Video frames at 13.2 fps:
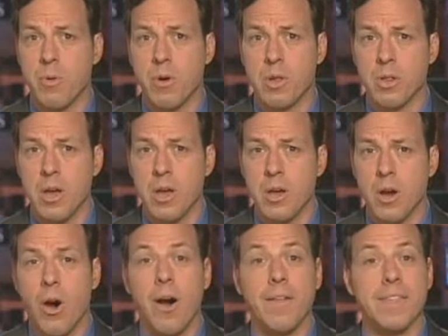Bush
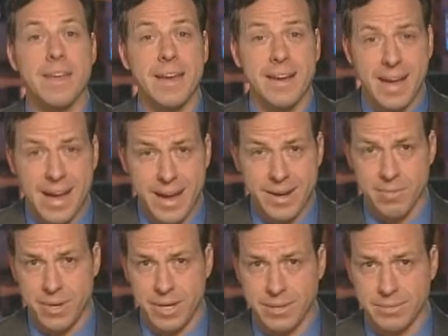on the
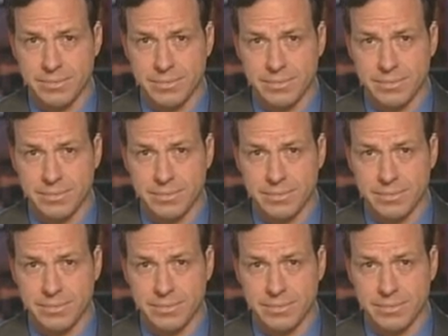economy.